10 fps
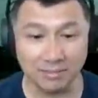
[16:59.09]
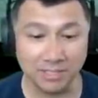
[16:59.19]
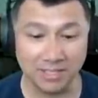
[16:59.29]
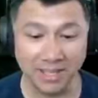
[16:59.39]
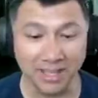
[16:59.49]

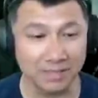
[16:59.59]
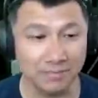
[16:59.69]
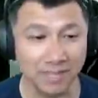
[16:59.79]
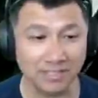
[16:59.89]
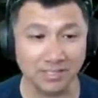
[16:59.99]
the Jaeger
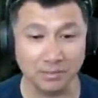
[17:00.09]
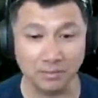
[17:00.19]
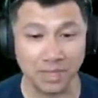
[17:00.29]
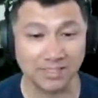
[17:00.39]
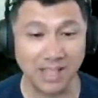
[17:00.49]
mechs are the
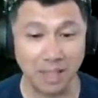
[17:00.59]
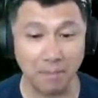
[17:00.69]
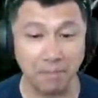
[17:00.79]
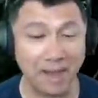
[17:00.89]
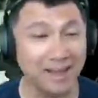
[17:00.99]
mechs I
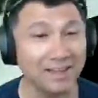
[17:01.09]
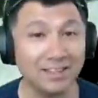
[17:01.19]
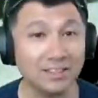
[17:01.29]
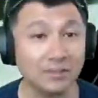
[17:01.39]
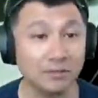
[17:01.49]

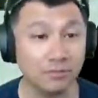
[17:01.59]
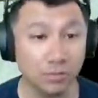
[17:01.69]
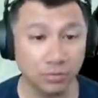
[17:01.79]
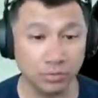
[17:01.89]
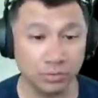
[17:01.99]
piloted the
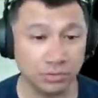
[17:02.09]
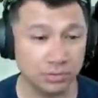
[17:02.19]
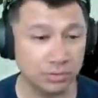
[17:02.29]
most.